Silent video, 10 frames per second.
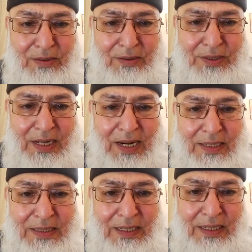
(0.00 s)

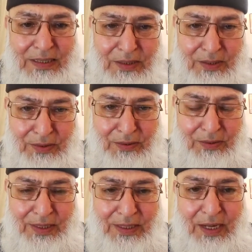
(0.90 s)
contract is concluded.